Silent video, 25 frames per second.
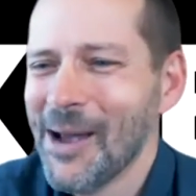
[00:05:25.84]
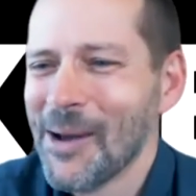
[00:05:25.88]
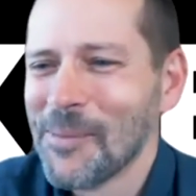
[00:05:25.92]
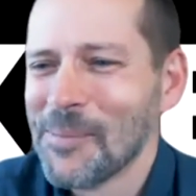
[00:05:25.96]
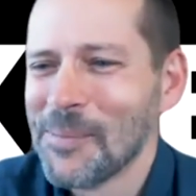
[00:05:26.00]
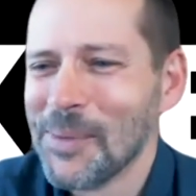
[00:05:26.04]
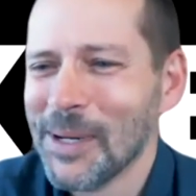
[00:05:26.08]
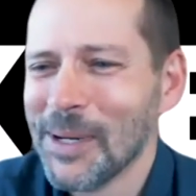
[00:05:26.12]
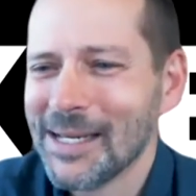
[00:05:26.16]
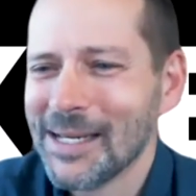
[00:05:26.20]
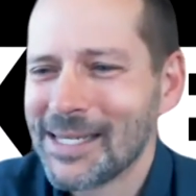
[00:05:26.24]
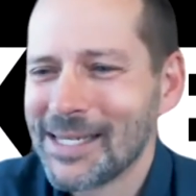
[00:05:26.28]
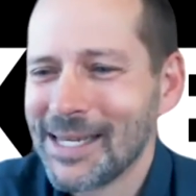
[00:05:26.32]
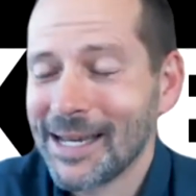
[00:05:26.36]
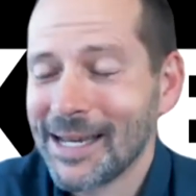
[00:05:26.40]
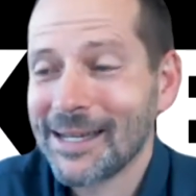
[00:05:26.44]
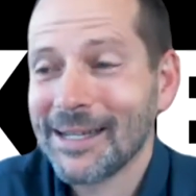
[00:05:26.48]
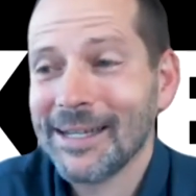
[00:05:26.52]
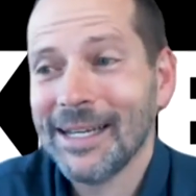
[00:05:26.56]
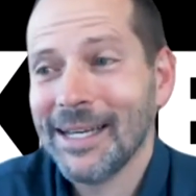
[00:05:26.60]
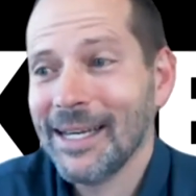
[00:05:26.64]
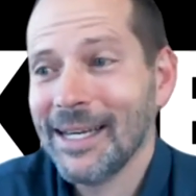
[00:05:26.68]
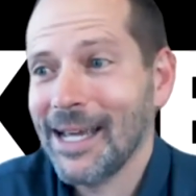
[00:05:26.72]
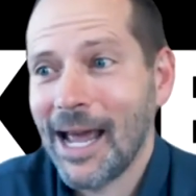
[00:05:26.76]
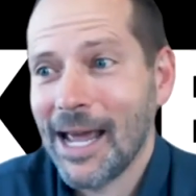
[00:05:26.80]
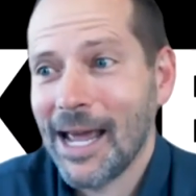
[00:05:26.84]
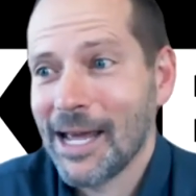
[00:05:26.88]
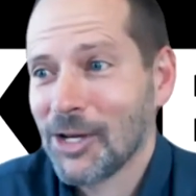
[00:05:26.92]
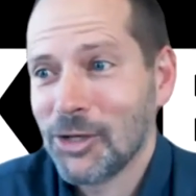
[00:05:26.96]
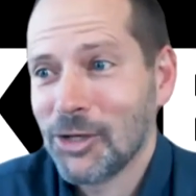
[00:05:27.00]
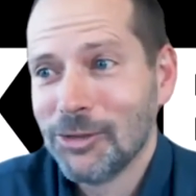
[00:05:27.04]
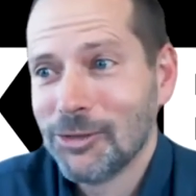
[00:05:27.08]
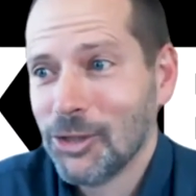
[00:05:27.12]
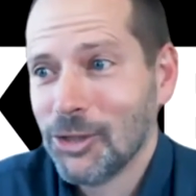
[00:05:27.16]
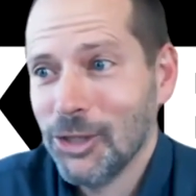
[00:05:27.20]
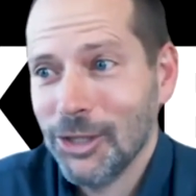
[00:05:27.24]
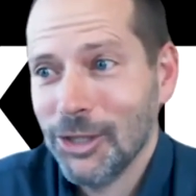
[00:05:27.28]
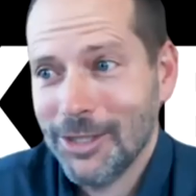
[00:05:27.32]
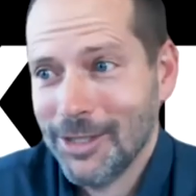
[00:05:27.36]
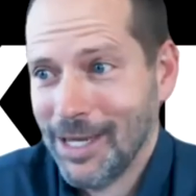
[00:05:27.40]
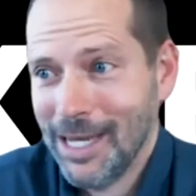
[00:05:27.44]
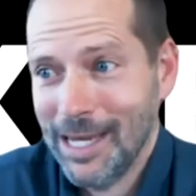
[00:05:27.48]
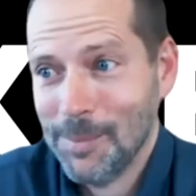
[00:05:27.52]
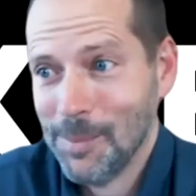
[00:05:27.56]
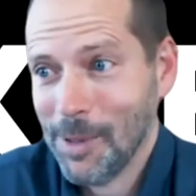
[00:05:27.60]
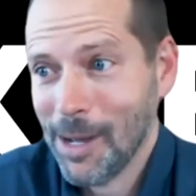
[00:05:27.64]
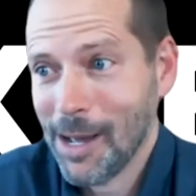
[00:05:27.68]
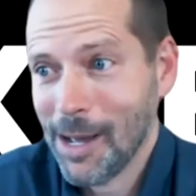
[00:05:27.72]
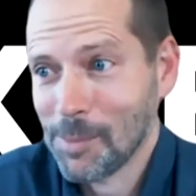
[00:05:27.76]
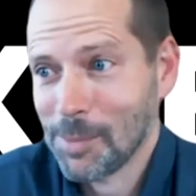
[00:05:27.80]
But suddenly I couldn't
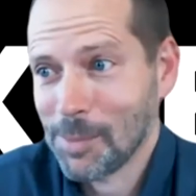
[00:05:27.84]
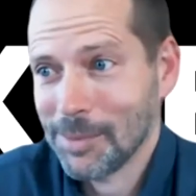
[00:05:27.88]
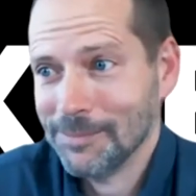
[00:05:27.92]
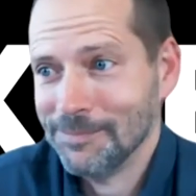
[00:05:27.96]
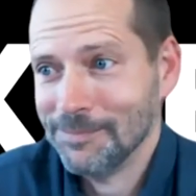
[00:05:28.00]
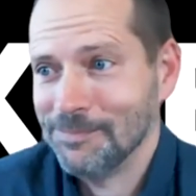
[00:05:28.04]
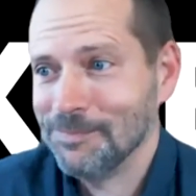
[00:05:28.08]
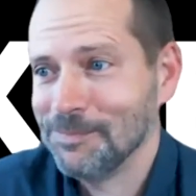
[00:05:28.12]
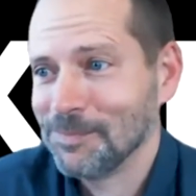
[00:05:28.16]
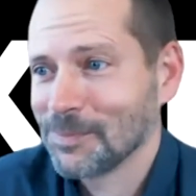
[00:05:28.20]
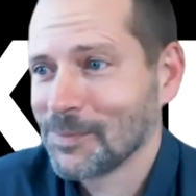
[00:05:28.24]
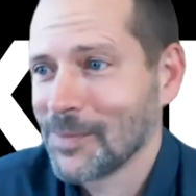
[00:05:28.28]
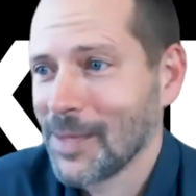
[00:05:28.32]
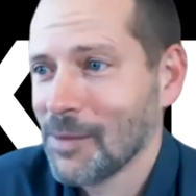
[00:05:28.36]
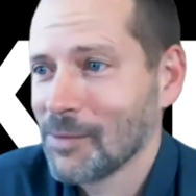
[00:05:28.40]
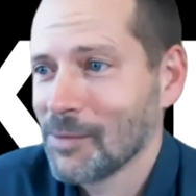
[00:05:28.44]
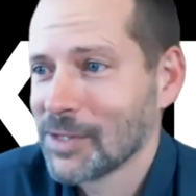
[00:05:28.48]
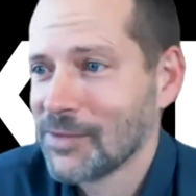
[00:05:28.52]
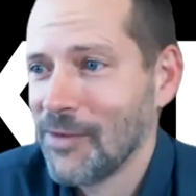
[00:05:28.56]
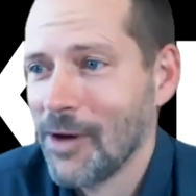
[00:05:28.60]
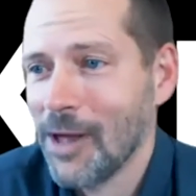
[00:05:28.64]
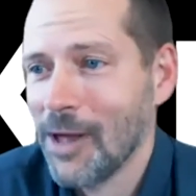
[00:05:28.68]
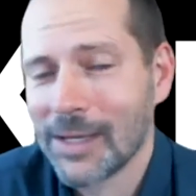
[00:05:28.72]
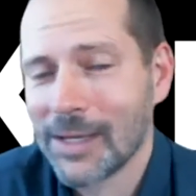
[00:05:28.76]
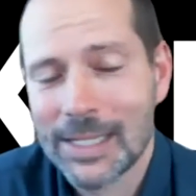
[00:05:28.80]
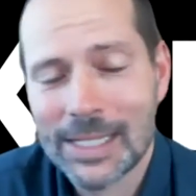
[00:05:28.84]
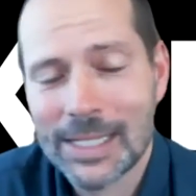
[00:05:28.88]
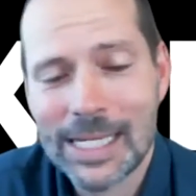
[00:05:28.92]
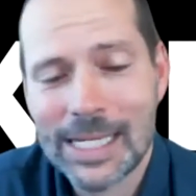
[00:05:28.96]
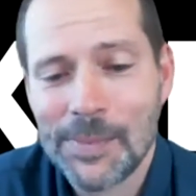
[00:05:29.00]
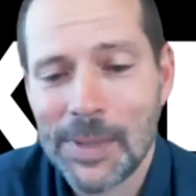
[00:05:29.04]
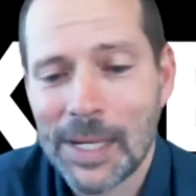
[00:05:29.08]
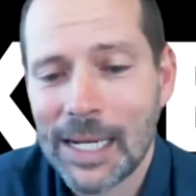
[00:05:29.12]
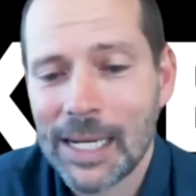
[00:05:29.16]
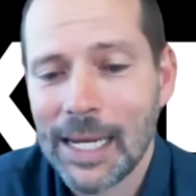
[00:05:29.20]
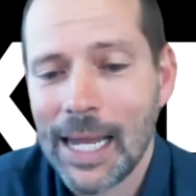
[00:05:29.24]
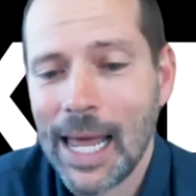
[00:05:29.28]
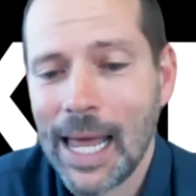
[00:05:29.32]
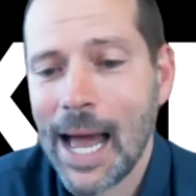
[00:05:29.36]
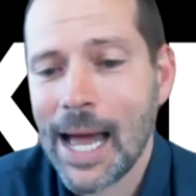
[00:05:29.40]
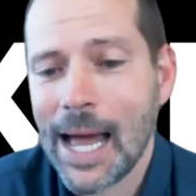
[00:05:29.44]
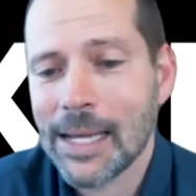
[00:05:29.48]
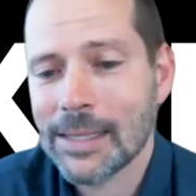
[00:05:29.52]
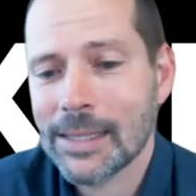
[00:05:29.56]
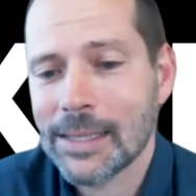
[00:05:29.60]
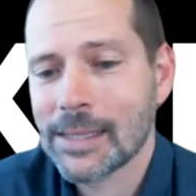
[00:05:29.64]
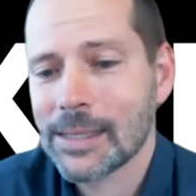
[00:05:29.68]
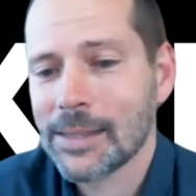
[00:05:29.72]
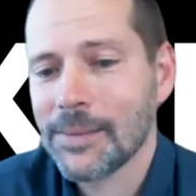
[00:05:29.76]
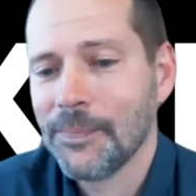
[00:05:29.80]
keep up. I was falling asleep in
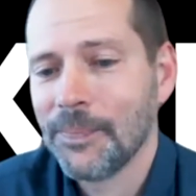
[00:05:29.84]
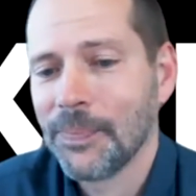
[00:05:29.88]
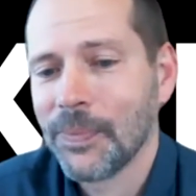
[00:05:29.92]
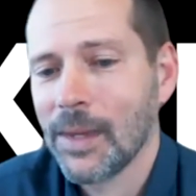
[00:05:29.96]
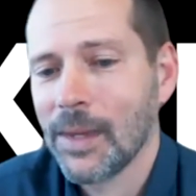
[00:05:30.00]
class.